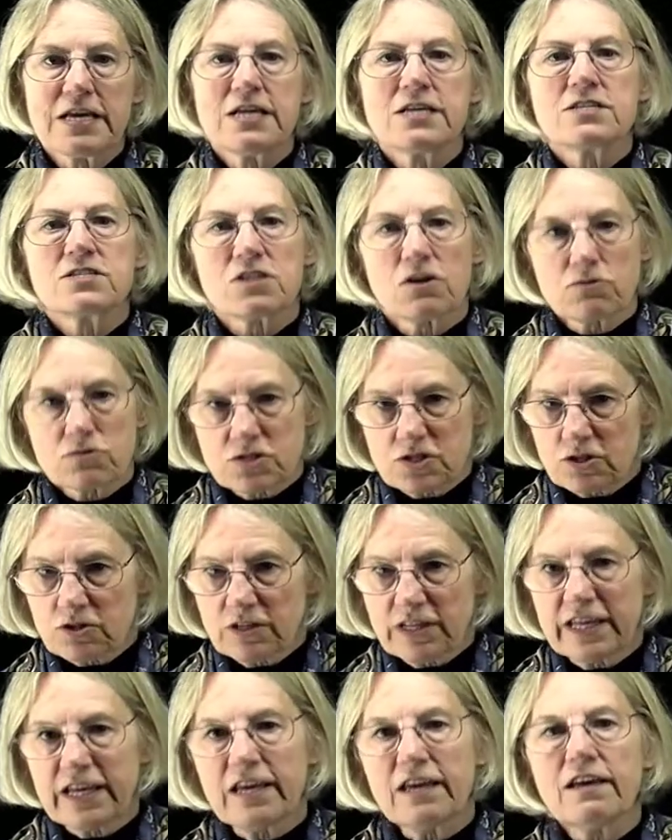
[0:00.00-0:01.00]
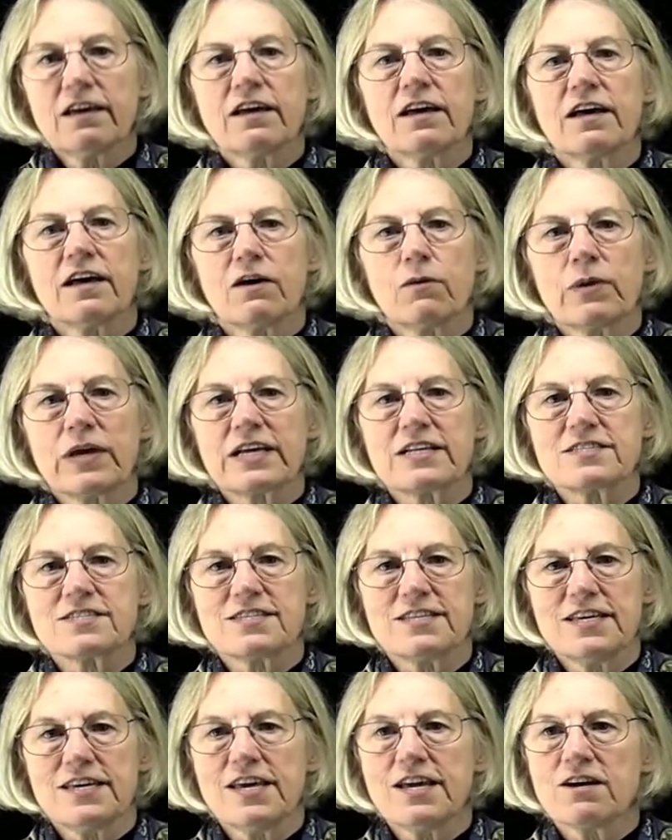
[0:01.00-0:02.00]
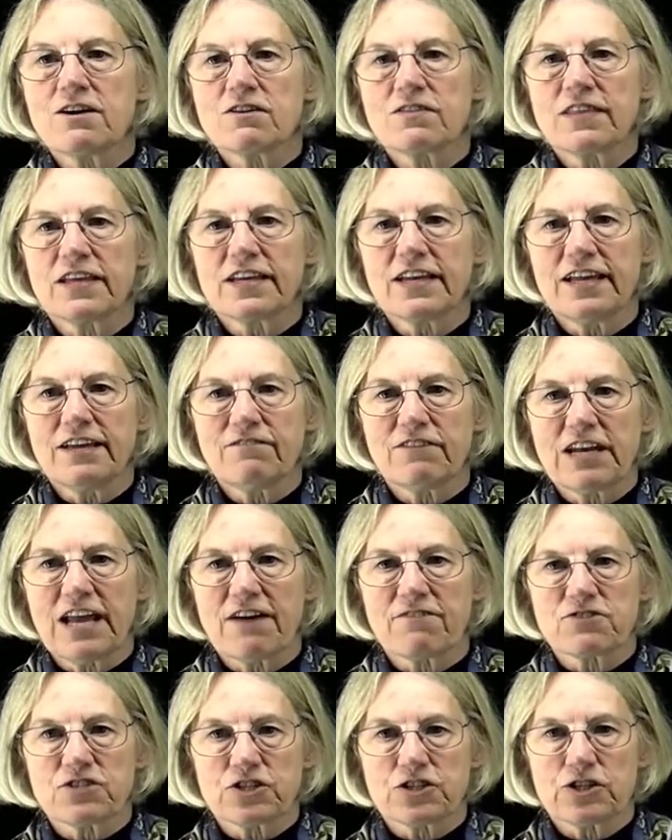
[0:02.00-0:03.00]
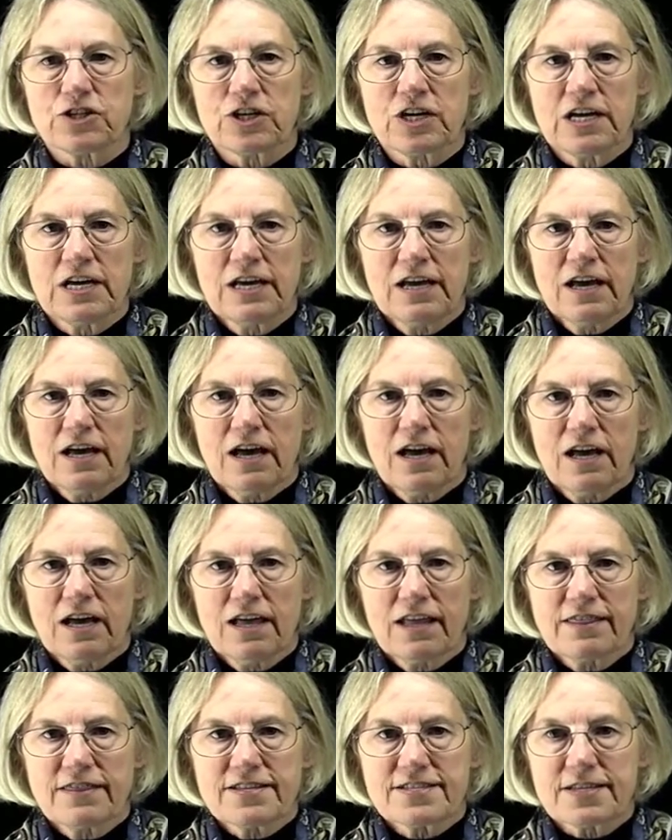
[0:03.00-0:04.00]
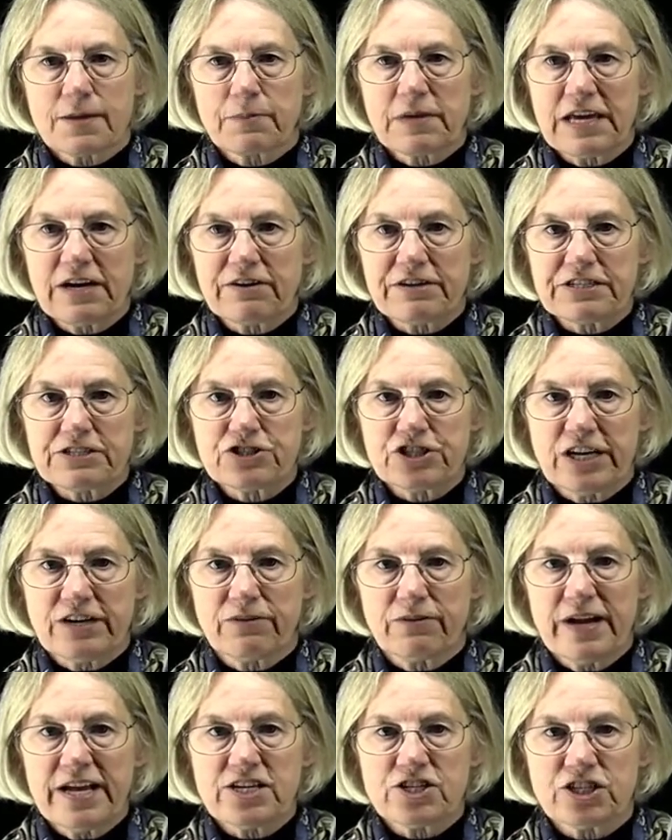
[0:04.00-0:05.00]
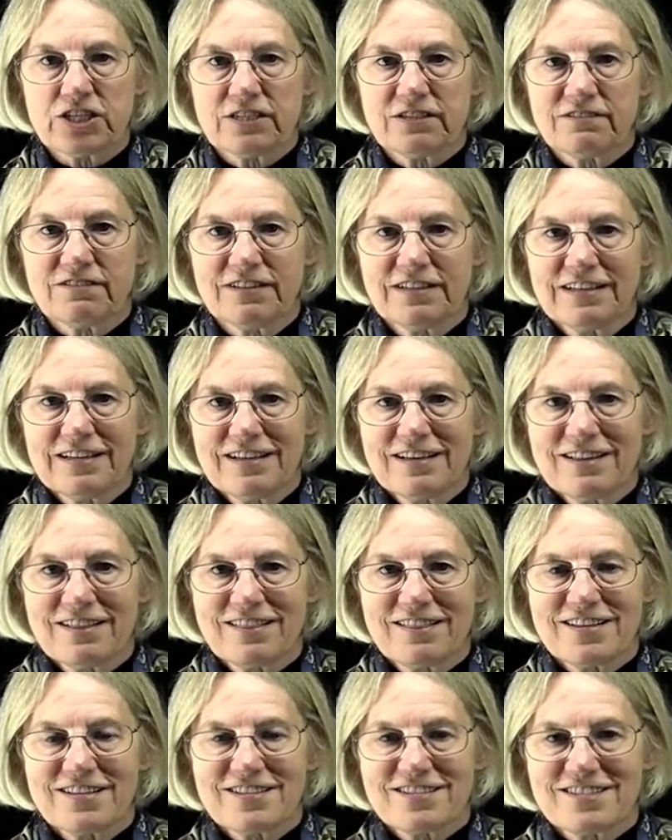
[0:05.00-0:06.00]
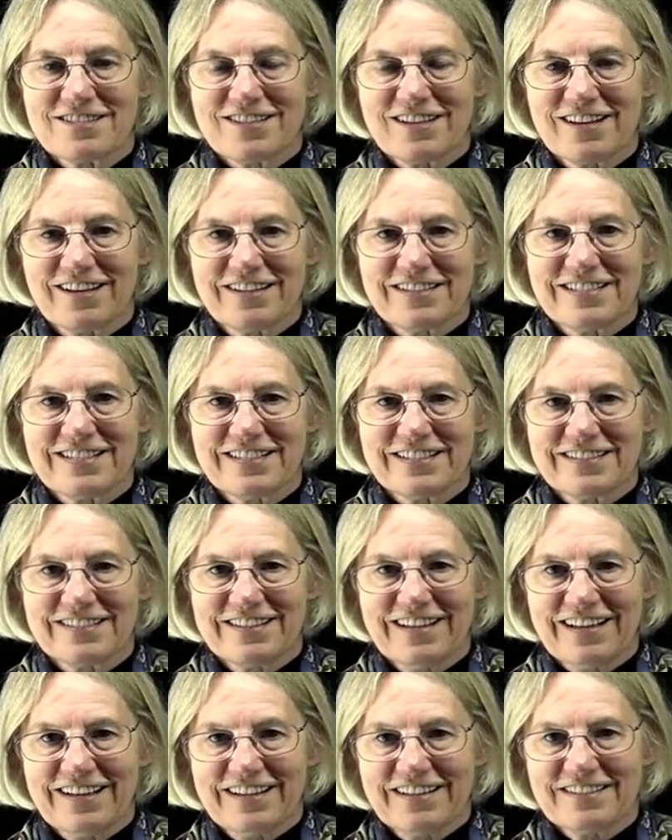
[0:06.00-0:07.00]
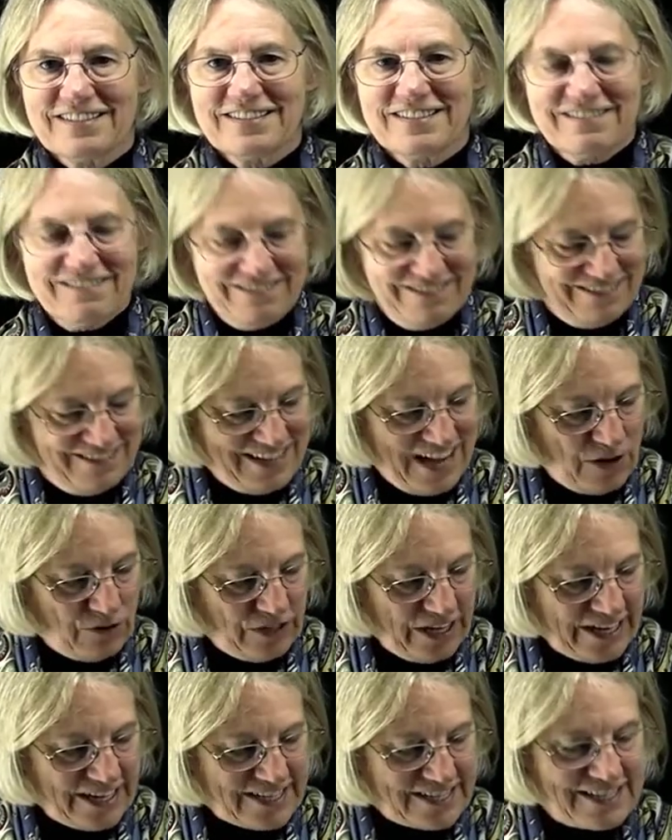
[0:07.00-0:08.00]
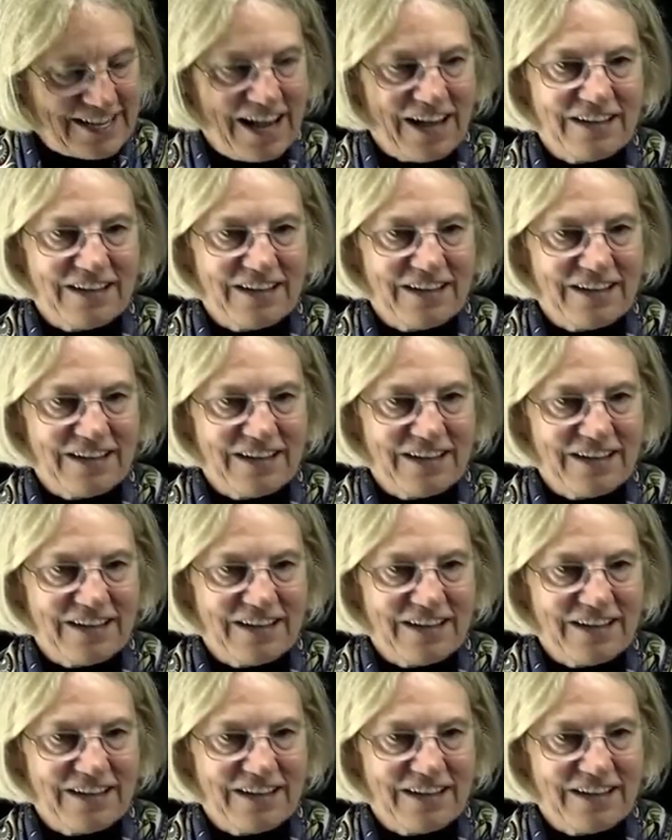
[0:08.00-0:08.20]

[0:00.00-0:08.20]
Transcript: So certainly we can see here that even after the subcarrier generation, this downlink is